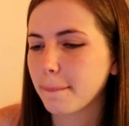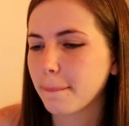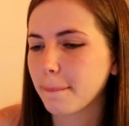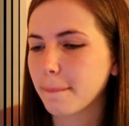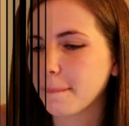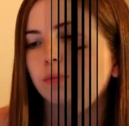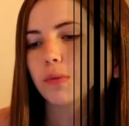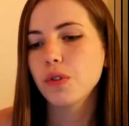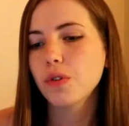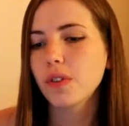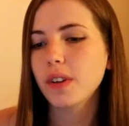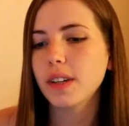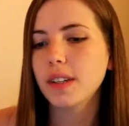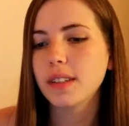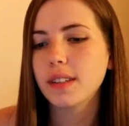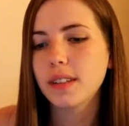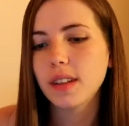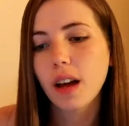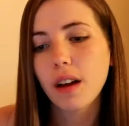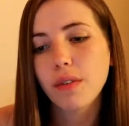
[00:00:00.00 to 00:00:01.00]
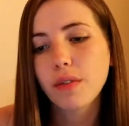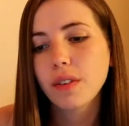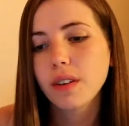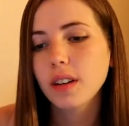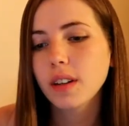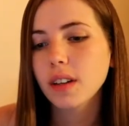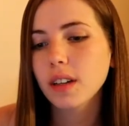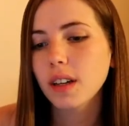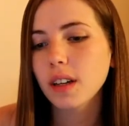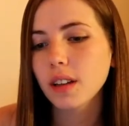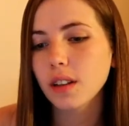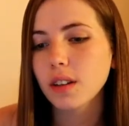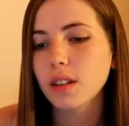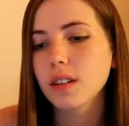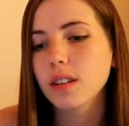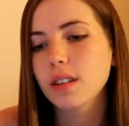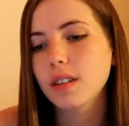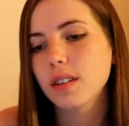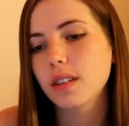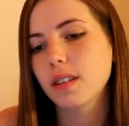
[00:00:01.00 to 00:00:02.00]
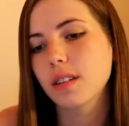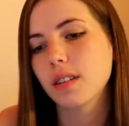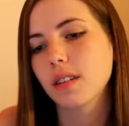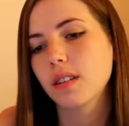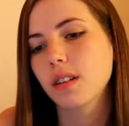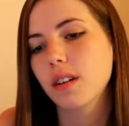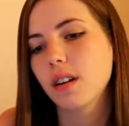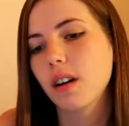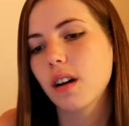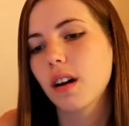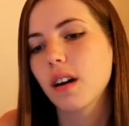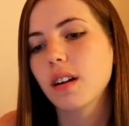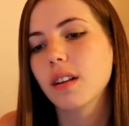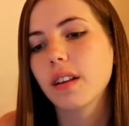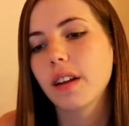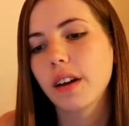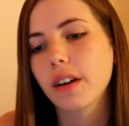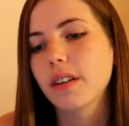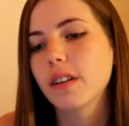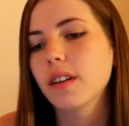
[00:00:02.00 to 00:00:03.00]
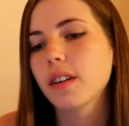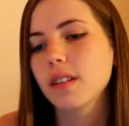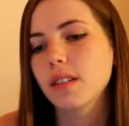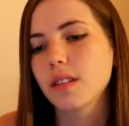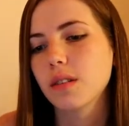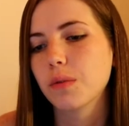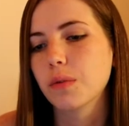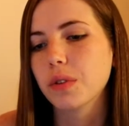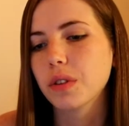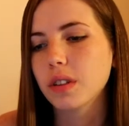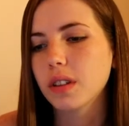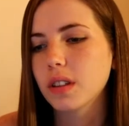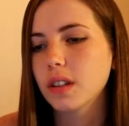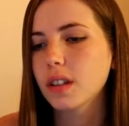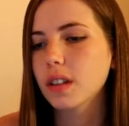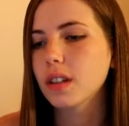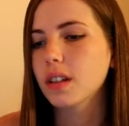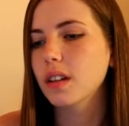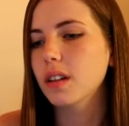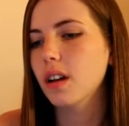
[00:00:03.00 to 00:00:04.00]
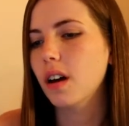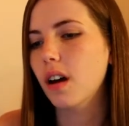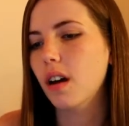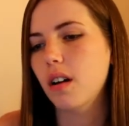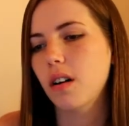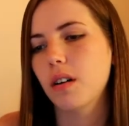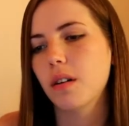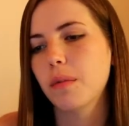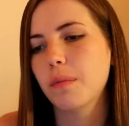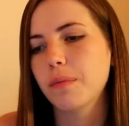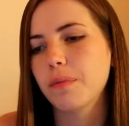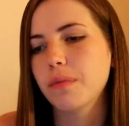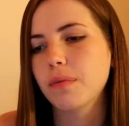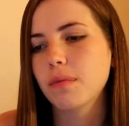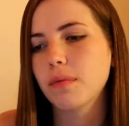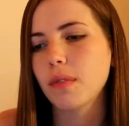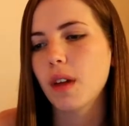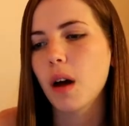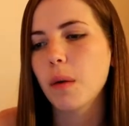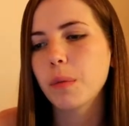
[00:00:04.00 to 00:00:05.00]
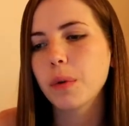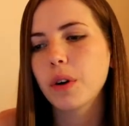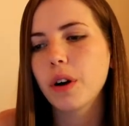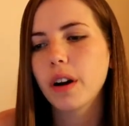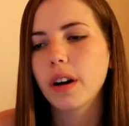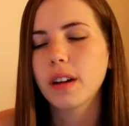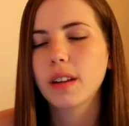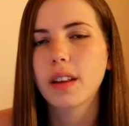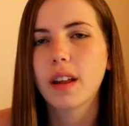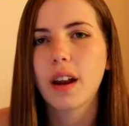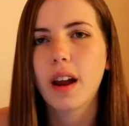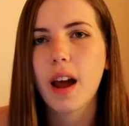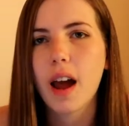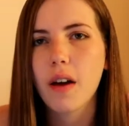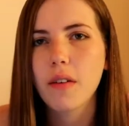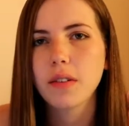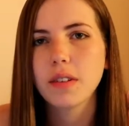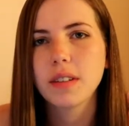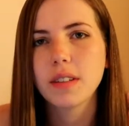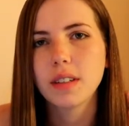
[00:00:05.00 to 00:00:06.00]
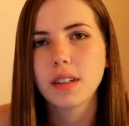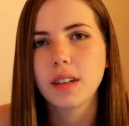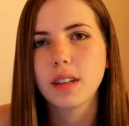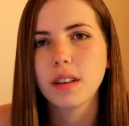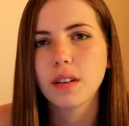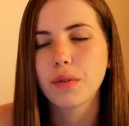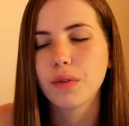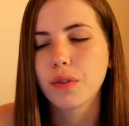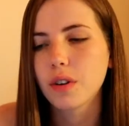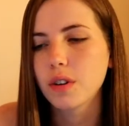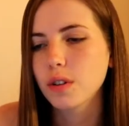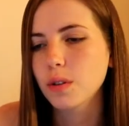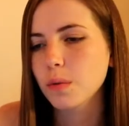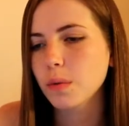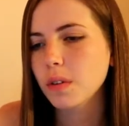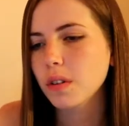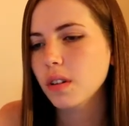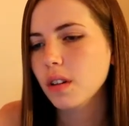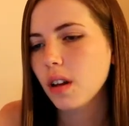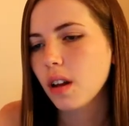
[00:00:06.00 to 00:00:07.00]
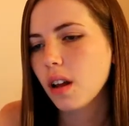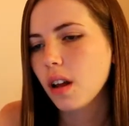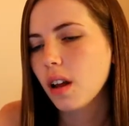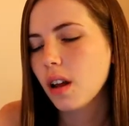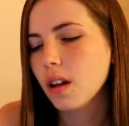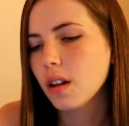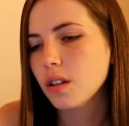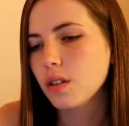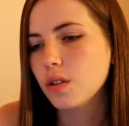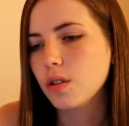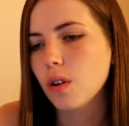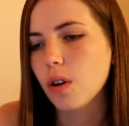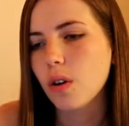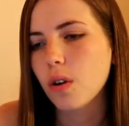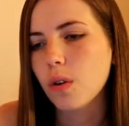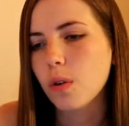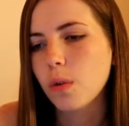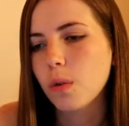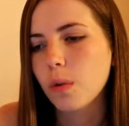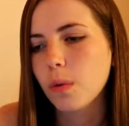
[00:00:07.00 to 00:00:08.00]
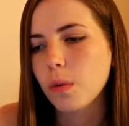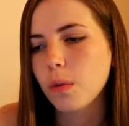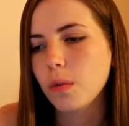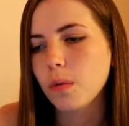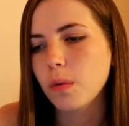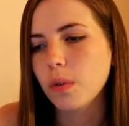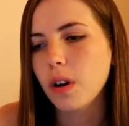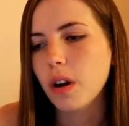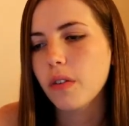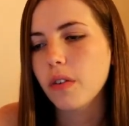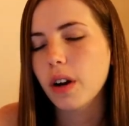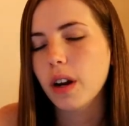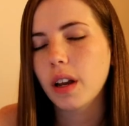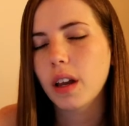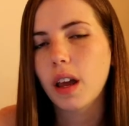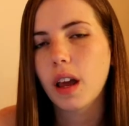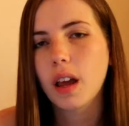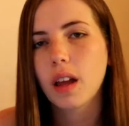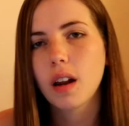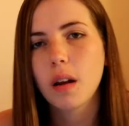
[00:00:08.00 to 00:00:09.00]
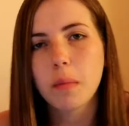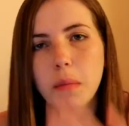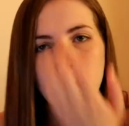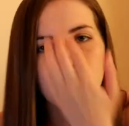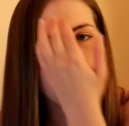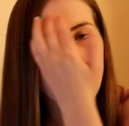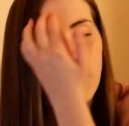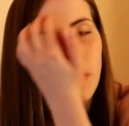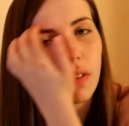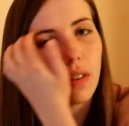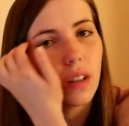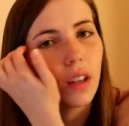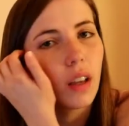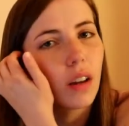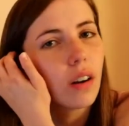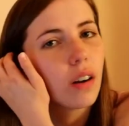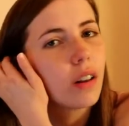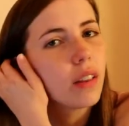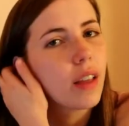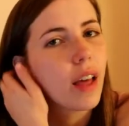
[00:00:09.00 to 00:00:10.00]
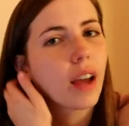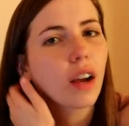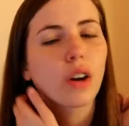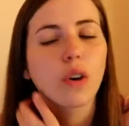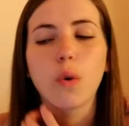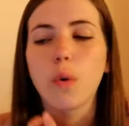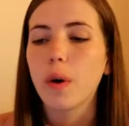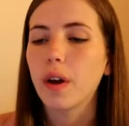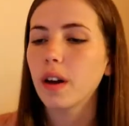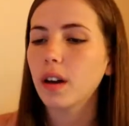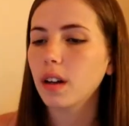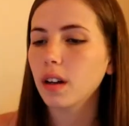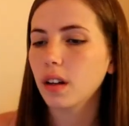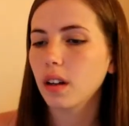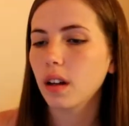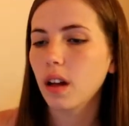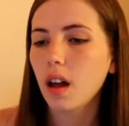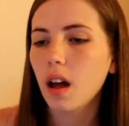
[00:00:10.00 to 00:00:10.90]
This movie definitely looked hilarious and really good. Now I'm regretting that I haven't seen the first one. So whenever I can, I'm going to definitely get on that quick.